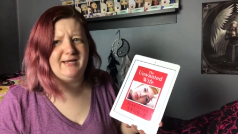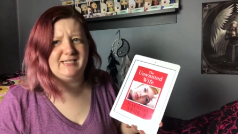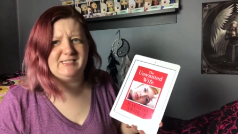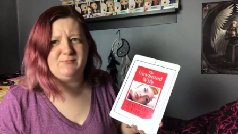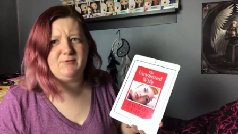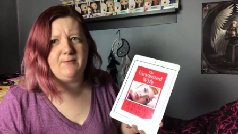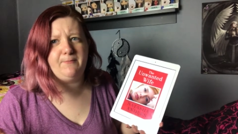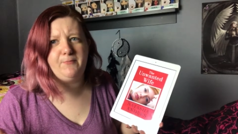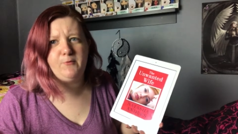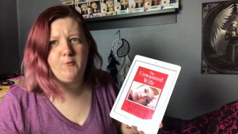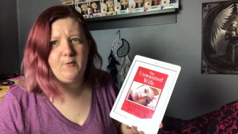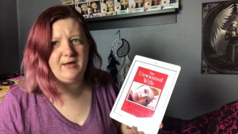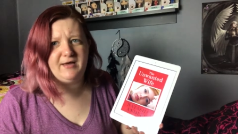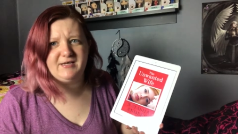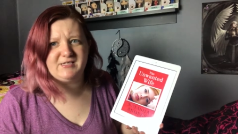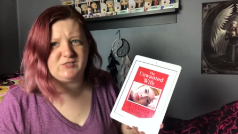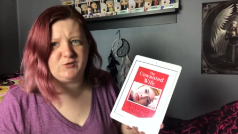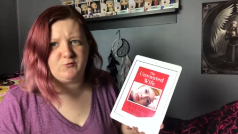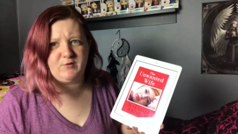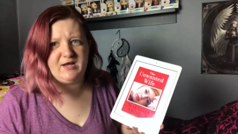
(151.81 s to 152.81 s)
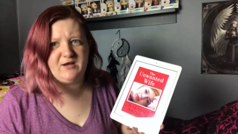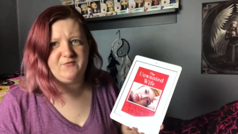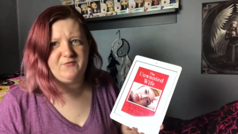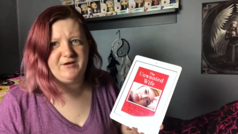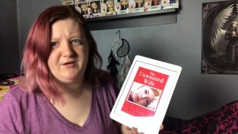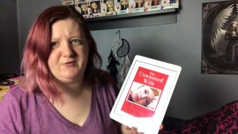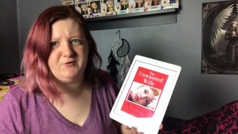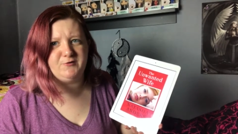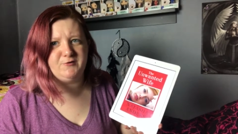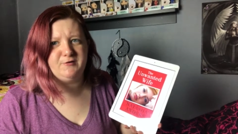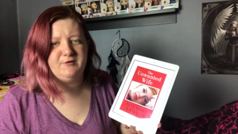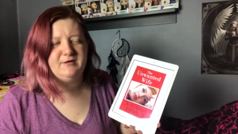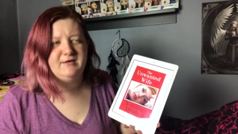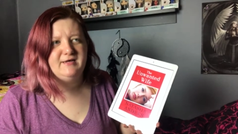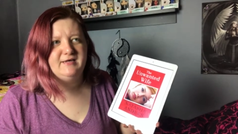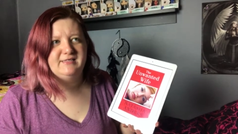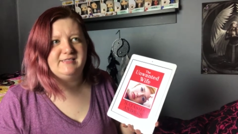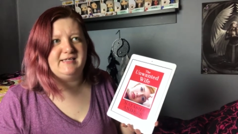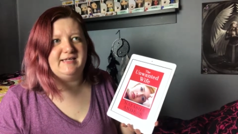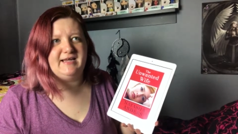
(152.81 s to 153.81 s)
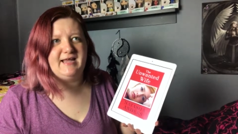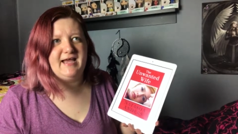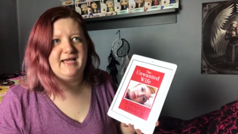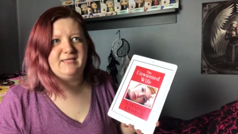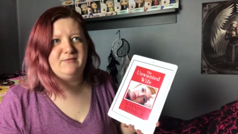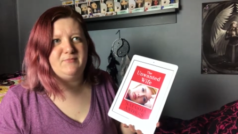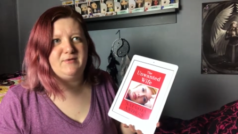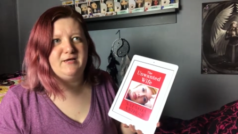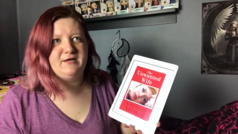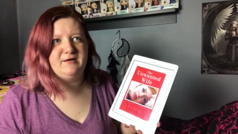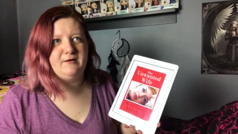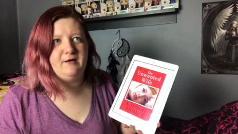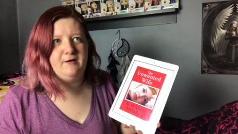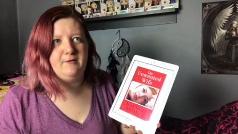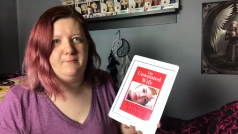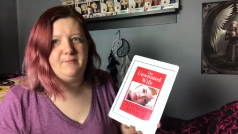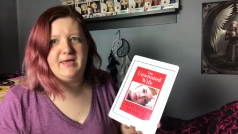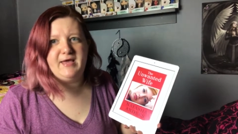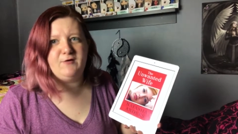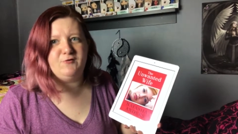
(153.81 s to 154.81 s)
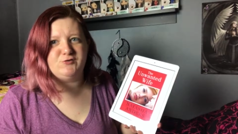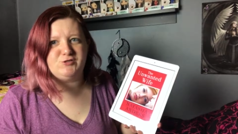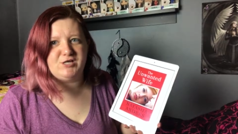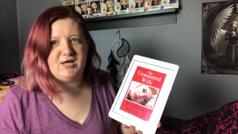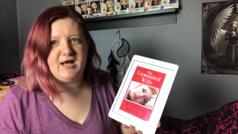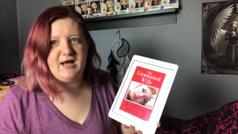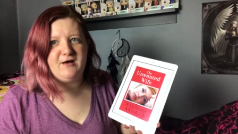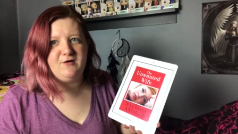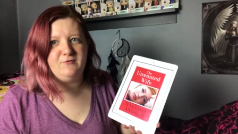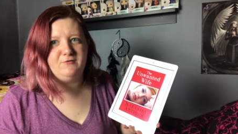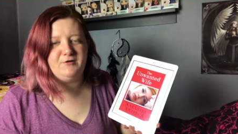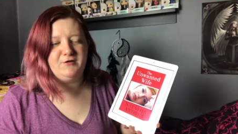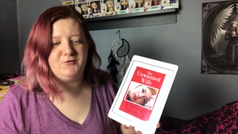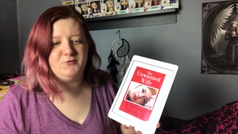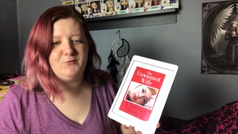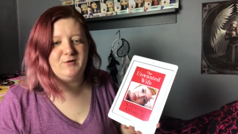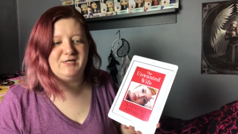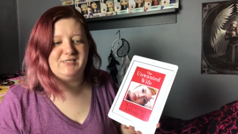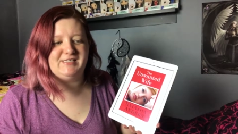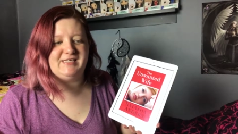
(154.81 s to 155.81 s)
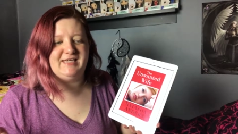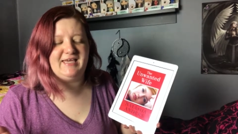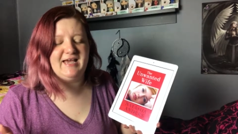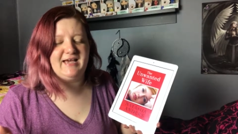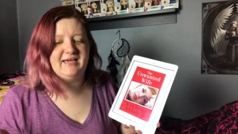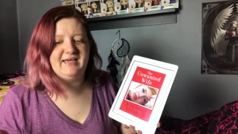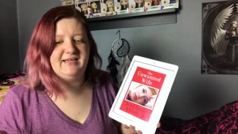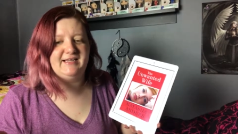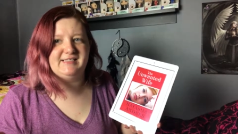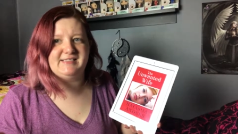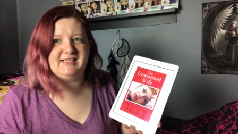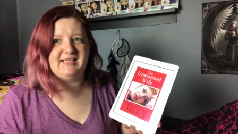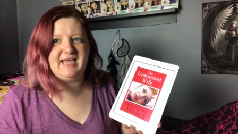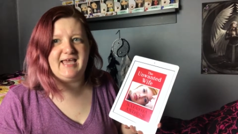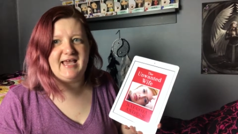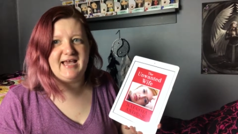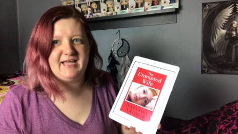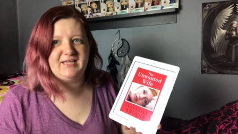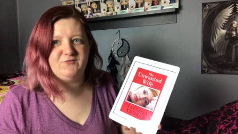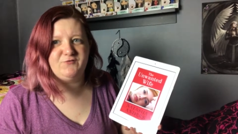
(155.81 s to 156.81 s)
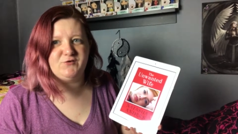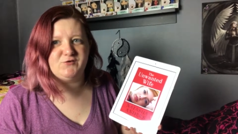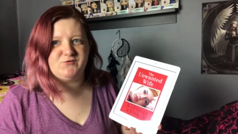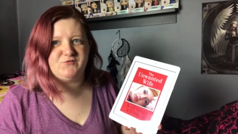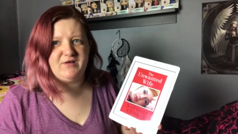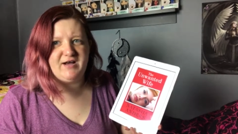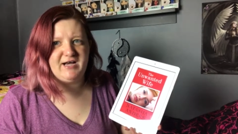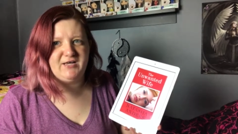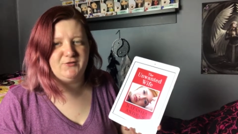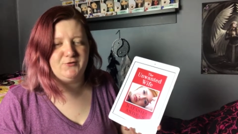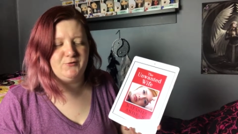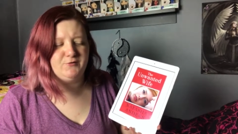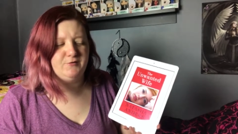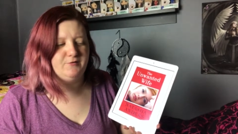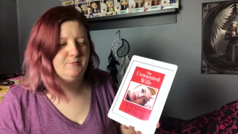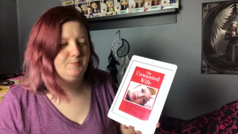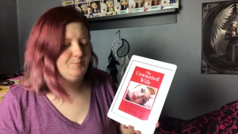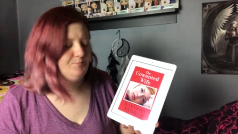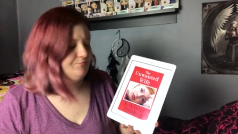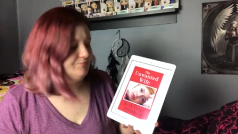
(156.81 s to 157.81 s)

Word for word: It has to be a boy because the grandfather said it had to be a, a male child, otherwise he can't get his lands for his father